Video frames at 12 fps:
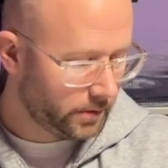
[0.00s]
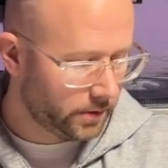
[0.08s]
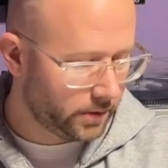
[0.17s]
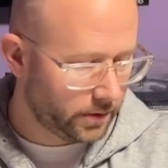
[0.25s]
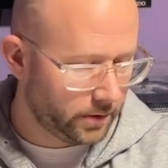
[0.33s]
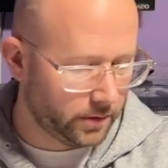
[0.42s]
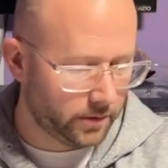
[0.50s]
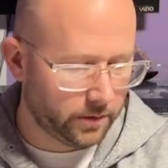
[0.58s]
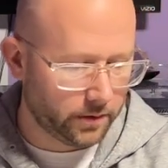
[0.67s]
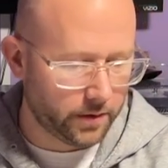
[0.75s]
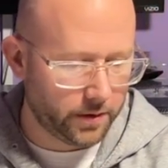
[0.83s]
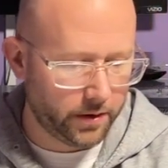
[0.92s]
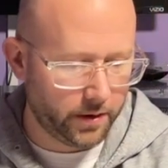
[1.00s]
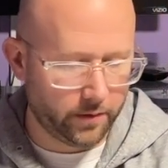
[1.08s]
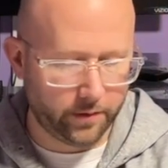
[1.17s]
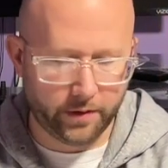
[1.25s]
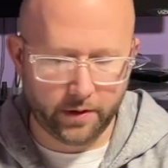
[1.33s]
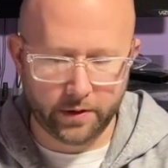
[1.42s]
So we'll cut
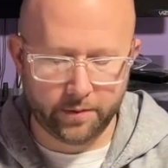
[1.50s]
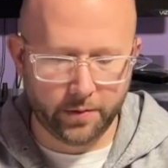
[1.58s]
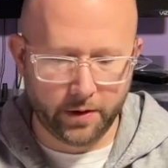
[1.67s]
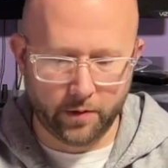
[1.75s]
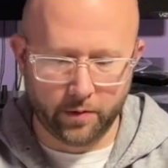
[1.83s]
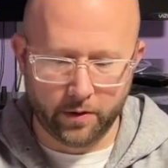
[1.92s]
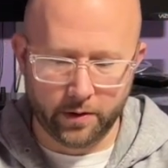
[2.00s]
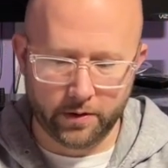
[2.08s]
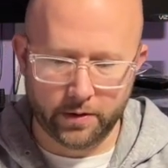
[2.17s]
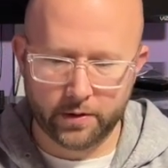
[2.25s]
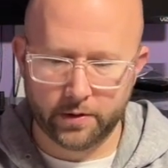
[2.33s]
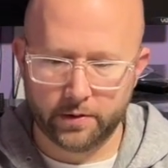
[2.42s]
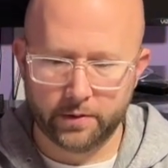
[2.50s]
with these big ones.